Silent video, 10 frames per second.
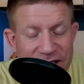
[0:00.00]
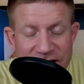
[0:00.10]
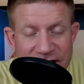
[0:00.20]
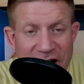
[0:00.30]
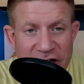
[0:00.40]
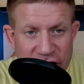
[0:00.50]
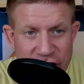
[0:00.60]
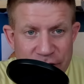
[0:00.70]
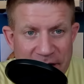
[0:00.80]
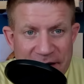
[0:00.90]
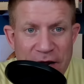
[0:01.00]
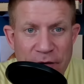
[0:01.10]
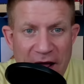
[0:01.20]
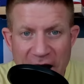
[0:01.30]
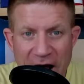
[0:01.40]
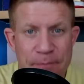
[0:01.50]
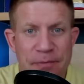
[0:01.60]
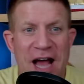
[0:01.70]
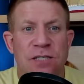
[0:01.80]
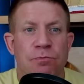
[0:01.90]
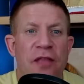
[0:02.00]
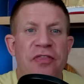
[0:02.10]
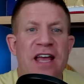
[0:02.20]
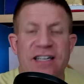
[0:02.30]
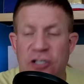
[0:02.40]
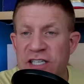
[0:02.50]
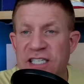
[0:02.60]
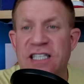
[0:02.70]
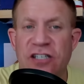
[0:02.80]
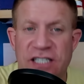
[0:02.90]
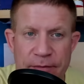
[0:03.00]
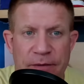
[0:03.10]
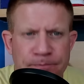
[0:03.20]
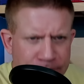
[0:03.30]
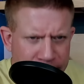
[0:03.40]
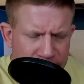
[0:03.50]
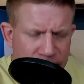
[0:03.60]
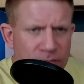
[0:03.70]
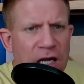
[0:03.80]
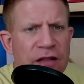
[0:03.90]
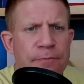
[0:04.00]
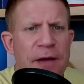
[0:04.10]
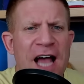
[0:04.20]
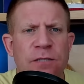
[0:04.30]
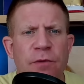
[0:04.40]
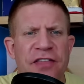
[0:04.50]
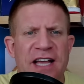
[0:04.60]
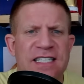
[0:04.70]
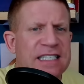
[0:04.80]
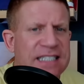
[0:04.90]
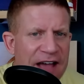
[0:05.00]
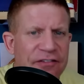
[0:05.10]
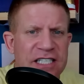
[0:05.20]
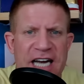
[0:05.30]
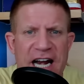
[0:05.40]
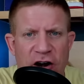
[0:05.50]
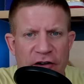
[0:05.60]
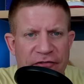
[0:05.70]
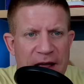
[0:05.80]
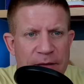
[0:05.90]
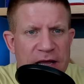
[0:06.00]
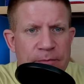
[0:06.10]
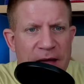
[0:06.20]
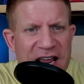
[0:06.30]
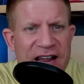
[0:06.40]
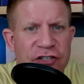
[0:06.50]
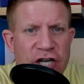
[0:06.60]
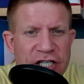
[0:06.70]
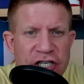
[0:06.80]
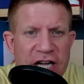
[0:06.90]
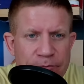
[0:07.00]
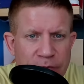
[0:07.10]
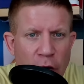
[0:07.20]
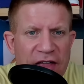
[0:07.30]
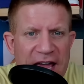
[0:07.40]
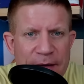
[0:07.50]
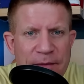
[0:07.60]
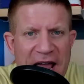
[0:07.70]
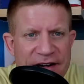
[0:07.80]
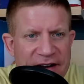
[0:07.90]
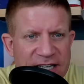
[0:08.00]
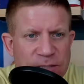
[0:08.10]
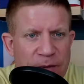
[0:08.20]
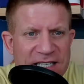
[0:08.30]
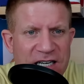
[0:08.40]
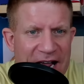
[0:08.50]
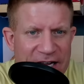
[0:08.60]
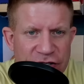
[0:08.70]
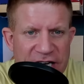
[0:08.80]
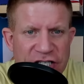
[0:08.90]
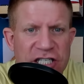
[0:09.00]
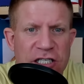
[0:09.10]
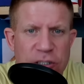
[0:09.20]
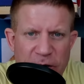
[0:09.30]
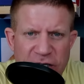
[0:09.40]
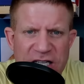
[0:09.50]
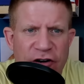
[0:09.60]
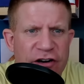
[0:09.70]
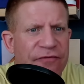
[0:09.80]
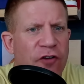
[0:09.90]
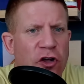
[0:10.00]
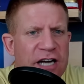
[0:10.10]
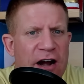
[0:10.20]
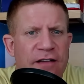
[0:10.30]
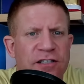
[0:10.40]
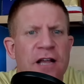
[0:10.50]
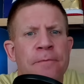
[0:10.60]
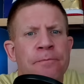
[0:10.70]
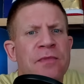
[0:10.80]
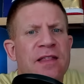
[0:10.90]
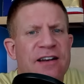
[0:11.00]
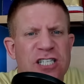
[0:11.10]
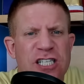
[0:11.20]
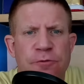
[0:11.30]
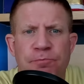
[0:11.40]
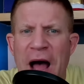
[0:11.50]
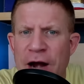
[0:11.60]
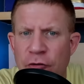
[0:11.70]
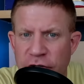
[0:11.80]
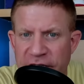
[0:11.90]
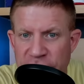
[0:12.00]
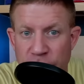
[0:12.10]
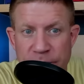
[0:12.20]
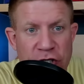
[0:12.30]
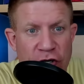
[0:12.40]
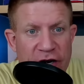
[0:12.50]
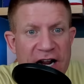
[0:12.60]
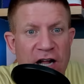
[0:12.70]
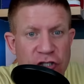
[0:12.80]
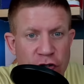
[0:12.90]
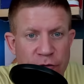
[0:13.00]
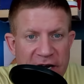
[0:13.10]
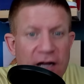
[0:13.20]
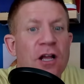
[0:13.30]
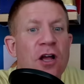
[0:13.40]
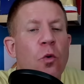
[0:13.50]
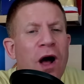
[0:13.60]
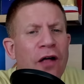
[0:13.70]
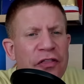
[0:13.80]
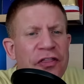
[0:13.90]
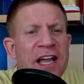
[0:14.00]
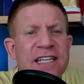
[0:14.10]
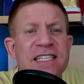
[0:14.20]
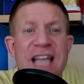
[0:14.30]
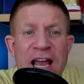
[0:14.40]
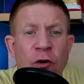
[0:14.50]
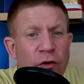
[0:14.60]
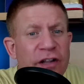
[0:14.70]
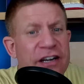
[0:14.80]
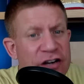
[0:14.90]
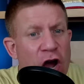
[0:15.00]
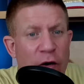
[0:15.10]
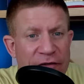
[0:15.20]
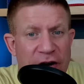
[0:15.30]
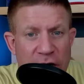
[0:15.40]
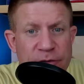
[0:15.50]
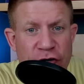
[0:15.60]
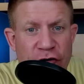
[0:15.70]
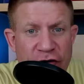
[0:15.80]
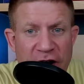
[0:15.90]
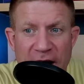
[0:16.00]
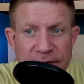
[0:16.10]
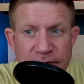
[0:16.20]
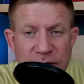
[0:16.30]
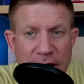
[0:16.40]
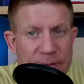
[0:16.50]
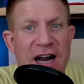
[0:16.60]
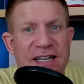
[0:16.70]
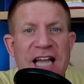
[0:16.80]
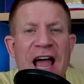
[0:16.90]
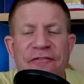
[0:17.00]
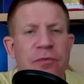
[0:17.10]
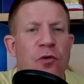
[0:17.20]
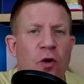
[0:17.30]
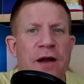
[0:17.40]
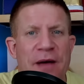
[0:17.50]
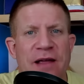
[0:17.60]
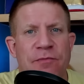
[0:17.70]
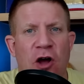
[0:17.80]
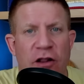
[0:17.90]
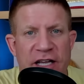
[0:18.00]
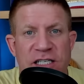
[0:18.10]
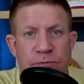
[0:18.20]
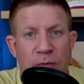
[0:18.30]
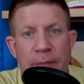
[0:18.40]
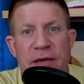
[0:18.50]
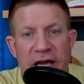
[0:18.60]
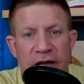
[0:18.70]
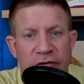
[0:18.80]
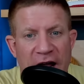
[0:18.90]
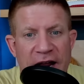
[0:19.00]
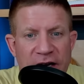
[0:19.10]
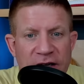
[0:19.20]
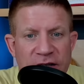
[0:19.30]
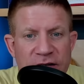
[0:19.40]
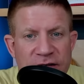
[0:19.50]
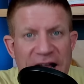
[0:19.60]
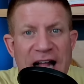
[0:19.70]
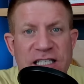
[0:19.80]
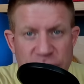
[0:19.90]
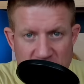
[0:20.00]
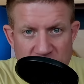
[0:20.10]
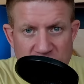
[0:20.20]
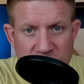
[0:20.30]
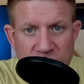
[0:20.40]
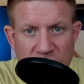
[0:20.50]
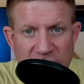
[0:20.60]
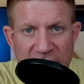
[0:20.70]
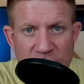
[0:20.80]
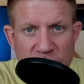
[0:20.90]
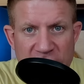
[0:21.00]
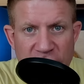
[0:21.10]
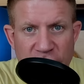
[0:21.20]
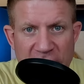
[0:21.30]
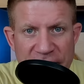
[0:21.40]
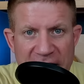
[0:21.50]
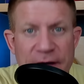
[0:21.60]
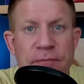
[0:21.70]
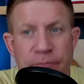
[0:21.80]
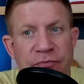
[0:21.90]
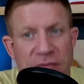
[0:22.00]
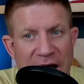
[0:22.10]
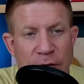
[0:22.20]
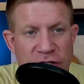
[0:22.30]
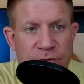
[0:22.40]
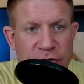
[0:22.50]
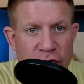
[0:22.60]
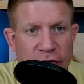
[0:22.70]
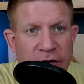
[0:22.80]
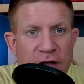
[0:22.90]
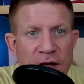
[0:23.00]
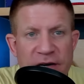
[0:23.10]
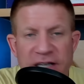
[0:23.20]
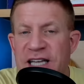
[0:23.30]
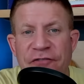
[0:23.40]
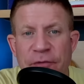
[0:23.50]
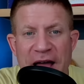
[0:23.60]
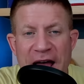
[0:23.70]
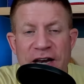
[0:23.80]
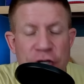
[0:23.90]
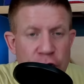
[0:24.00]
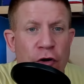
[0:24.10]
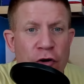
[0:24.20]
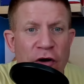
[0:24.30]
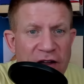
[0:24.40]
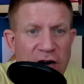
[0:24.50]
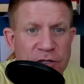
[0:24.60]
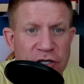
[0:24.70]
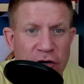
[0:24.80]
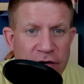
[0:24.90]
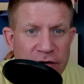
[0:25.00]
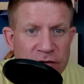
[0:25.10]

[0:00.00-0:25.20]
not a good dude, man. Anyway, this is their statement. The past month has devastated our family. Many have judged both him and us based on accusations, conspiracy theories, and false narratives that have spiraled into absurdity on social media. Well, the thing is, they don't really know if they're absurd or not. I mean, aside from the one about him calling his mommy, right? That's absurd. Okay, we can agree on that. That one's absurd. But aside from that, you don't know if they're absurd.